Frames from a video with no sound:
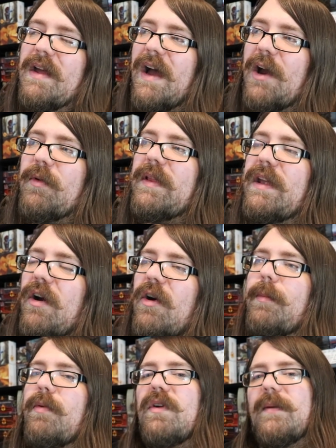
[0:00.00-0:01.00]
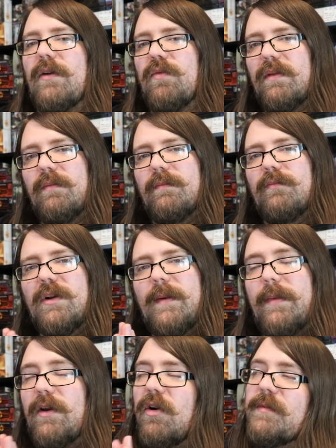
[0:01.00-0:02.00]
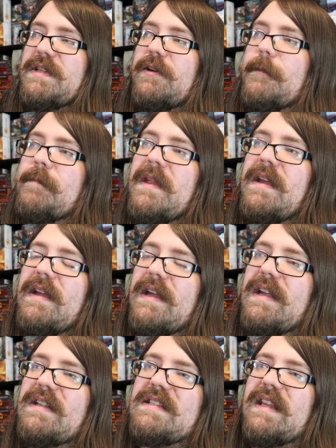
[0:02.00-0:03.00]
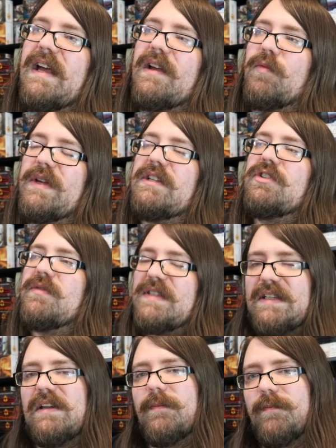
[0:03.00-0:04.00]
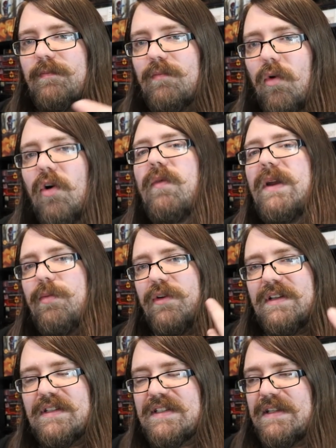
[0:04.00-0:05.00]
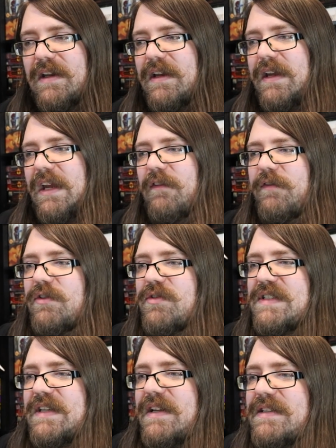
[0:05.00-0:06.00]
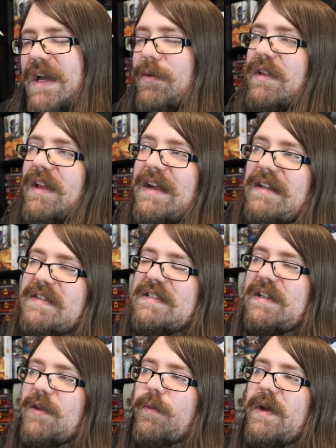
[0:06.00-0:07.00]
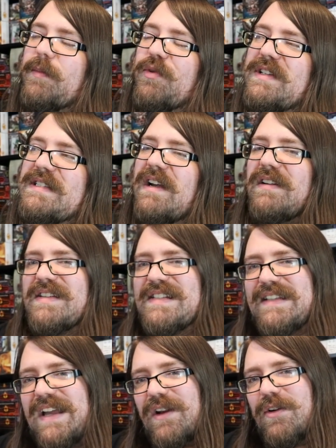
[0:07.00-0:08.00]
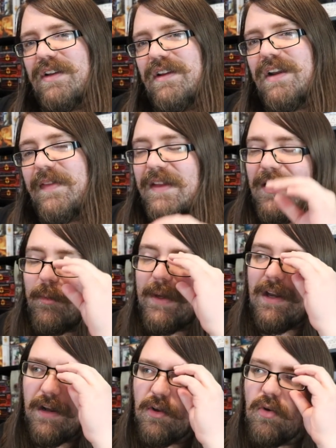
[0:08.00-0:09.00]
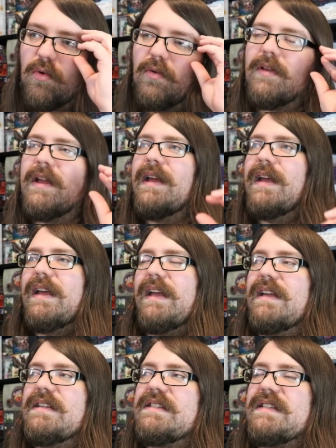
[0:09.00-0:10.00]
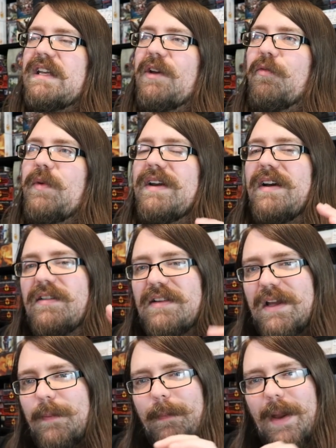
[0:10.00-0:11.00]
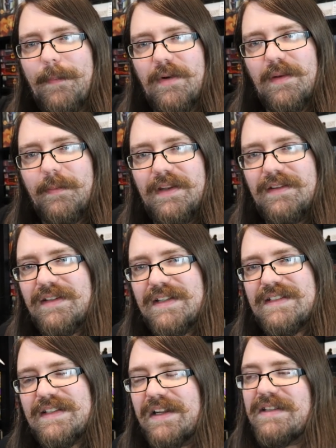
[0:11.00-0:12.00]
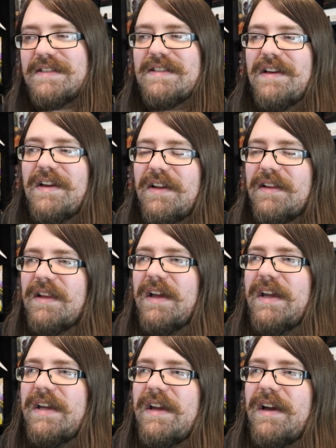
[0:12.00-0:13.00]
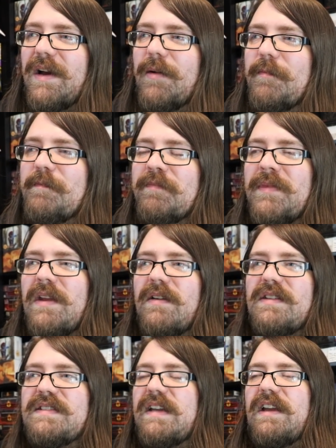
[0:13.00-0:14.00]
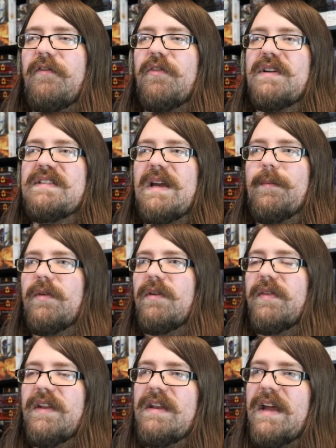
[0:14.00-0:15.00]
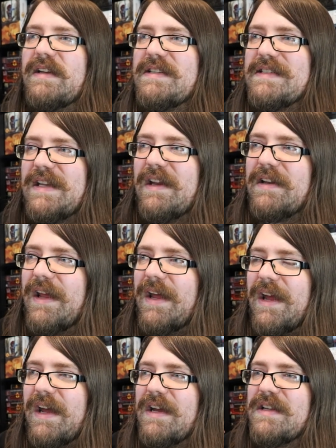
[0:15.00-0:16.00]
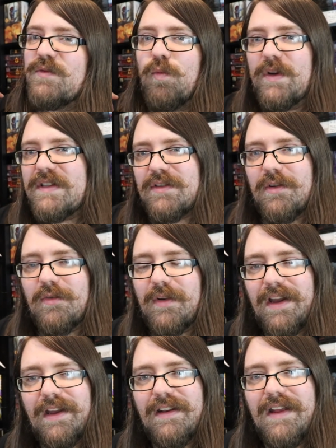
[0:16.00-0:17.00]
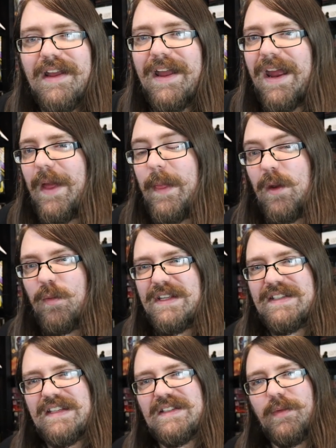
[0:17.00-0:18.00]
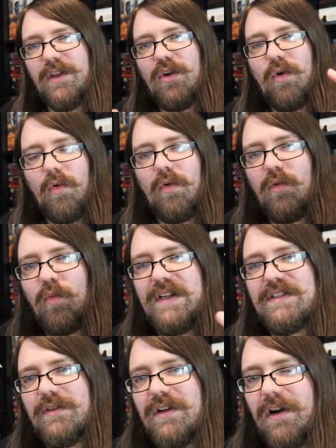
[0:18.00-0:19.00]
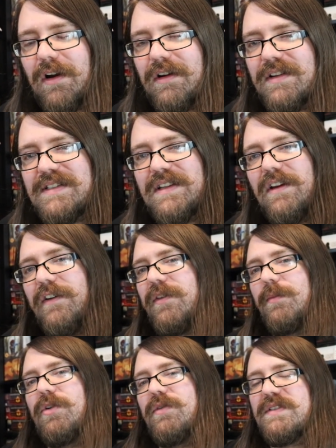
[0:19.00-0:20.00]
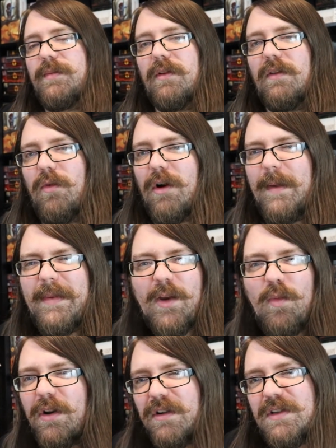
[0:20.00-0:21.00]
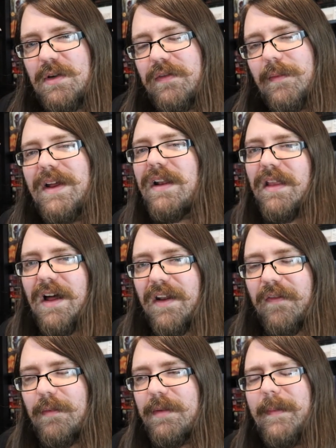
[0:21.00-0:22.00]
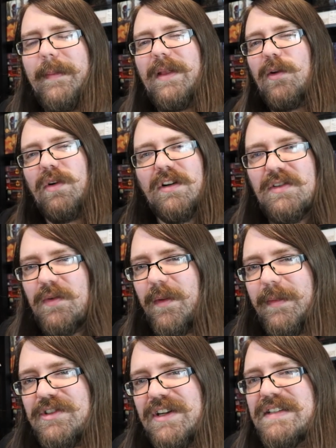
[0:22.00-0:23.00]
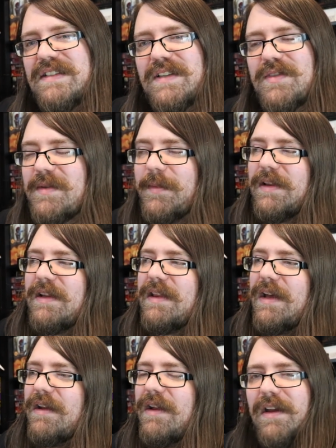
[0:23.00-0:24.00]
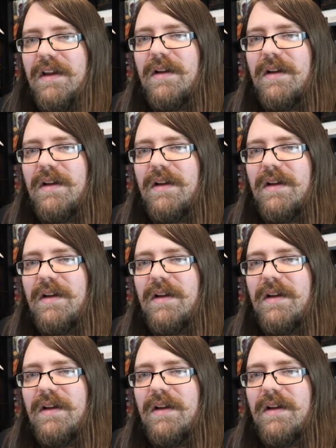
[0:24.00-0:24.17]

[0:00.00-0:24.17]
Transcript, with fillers: I really hope, one of my, real, one of my big hopes here is that we do see more reprints in future sets. I would like to see the reprints kind of scattered in. I think that would be kind of cool is if we kind of like peppered them into sets. Like, um, say, for example, the next set has Wizard, right? And then we see some of the cool Wizard cards from Crucible of War. Maybe like one or two of them. Not a lot of them, but maybe like one or two of the Majestics or something like that.